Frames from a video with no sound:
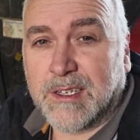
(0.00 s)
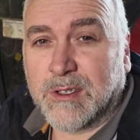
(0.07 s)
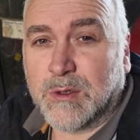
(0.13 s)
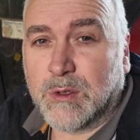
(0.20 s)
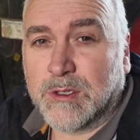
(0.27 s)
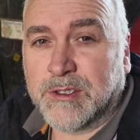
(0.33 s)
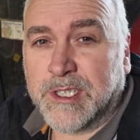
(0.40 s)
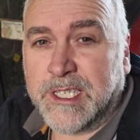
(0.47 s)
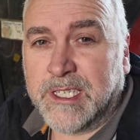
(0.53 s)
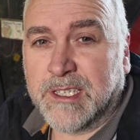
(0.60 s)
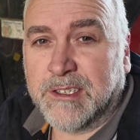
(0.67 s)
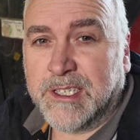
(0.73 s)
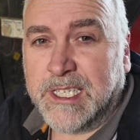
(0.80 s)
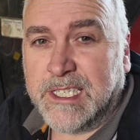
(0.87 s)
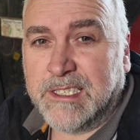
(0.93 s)
2 or 3
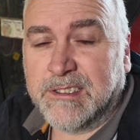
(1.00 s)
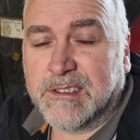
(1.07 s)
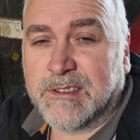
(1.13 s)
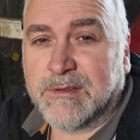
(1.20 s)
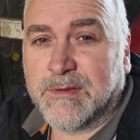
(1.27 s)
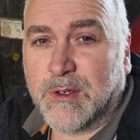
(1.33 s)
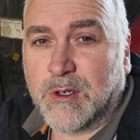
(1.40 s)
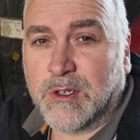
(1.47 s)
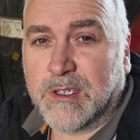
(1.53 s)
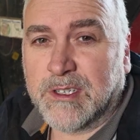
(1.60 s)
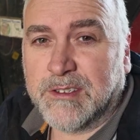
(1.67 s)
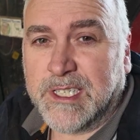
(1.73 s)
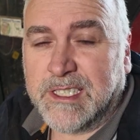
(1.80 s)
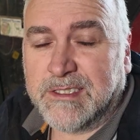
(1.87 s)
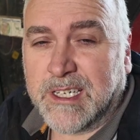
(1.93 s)
degrees, 4
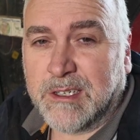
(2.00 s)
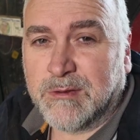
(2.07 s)
degrees